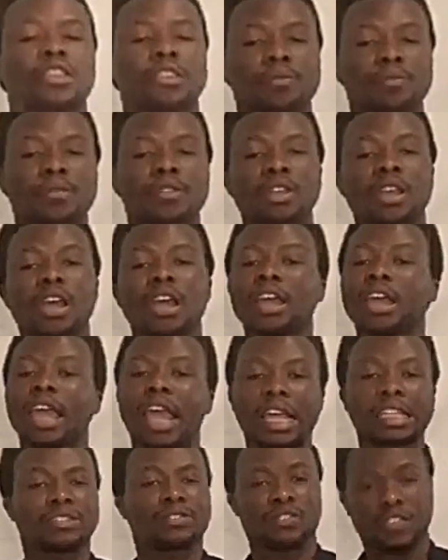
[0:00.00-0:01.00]
everything.
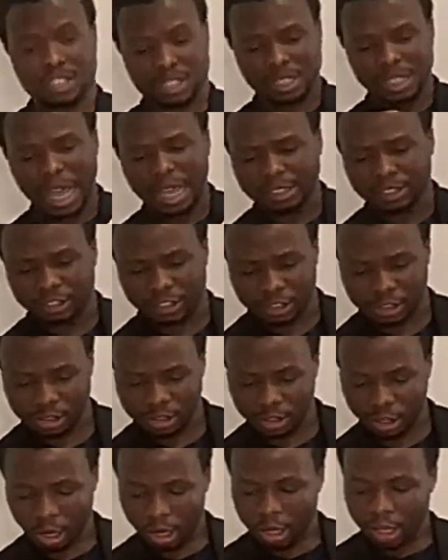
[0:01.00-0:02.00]
And verse 19,
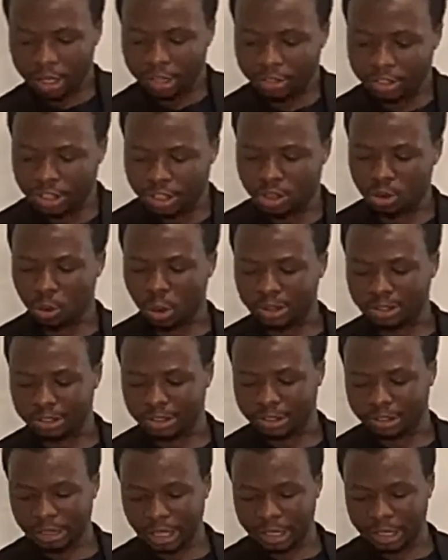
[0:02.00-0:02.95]
this is what